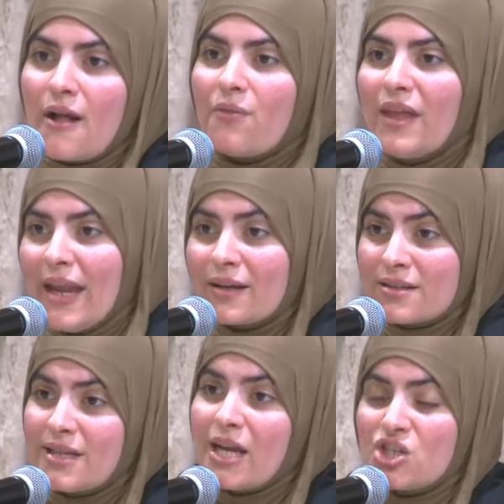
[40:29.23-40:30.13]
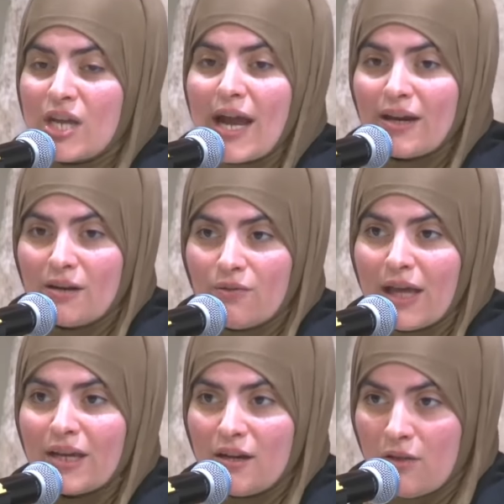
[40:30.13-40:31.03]
The next day, she had an
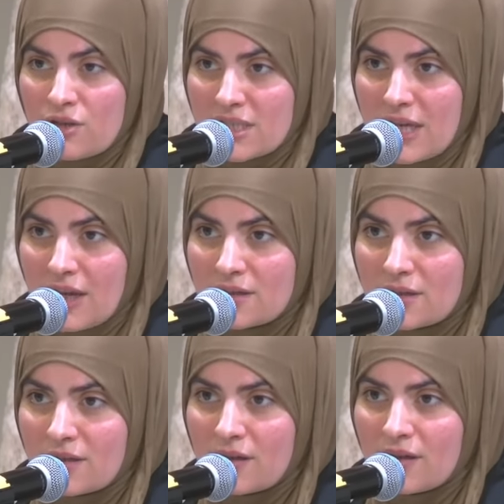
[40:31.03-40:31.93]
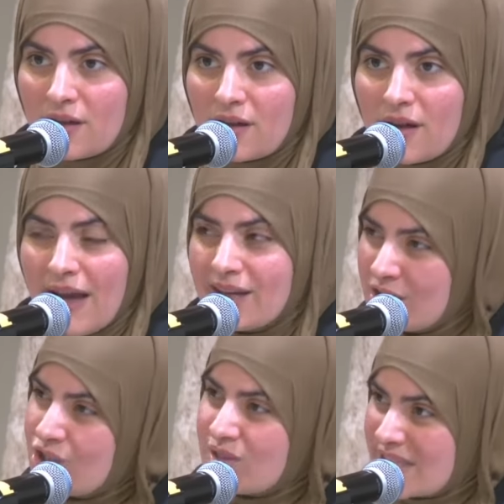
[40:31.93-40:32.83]
event in another state. And
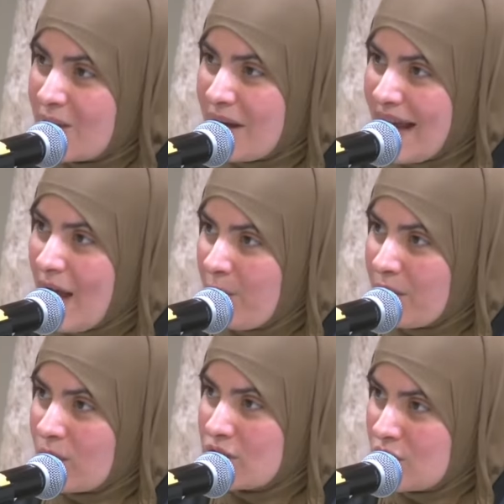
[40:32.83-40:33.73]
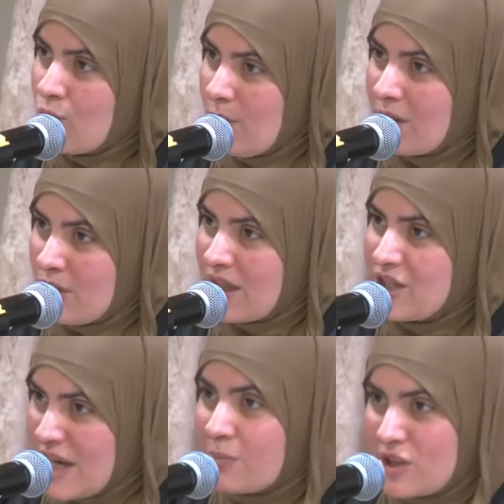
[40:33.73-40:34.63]
did you see what happened when two women with
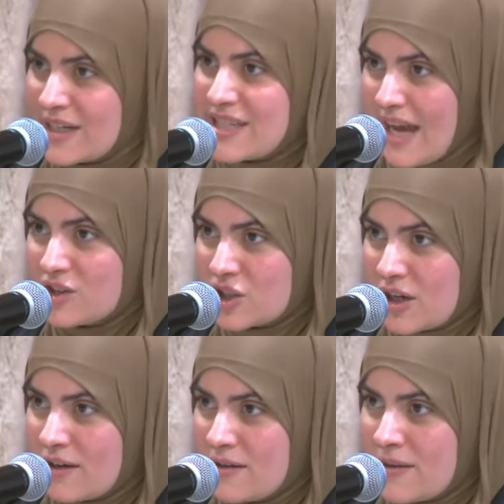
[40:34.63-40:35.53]
hijab tried to enter?